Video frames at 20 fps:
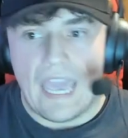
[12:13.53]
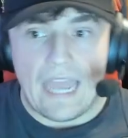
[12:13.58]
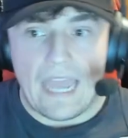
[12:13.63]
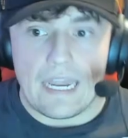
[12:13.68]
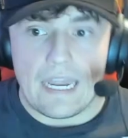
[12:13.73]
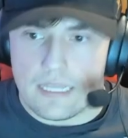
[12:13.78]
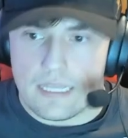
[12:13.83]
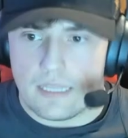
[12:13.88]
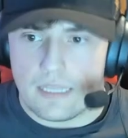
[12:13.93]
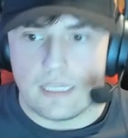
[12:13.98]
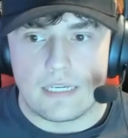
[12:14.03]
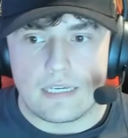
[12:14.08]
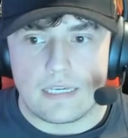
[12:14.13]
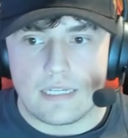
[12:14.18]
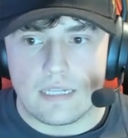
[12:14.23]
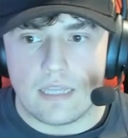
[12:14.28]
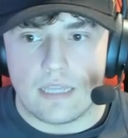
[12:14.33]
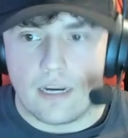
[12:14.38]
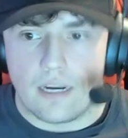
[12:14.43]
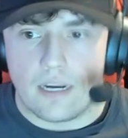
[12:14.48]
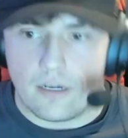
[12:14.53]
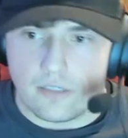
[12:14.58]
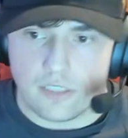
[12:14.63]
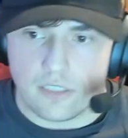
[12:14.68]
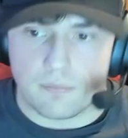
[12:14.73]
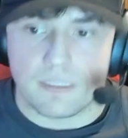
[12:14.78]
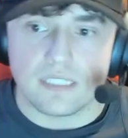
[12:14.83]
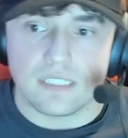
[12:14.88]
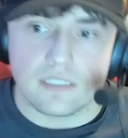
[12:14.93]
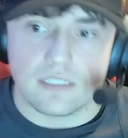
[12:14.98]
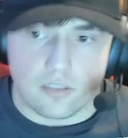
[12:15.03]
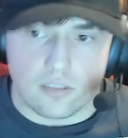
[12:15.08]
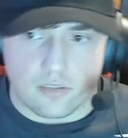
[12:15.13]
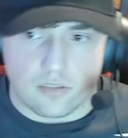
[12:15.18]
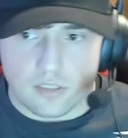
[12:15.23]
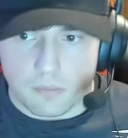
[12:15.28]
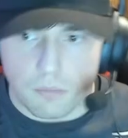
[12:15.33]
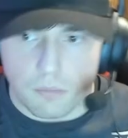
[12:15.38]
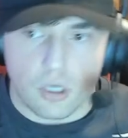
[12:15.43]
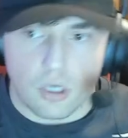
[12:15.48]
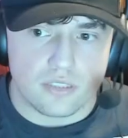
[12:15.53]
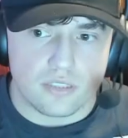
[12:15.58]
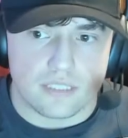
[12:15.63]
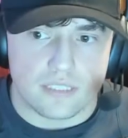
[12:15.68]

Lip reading: anything in there just because it's a small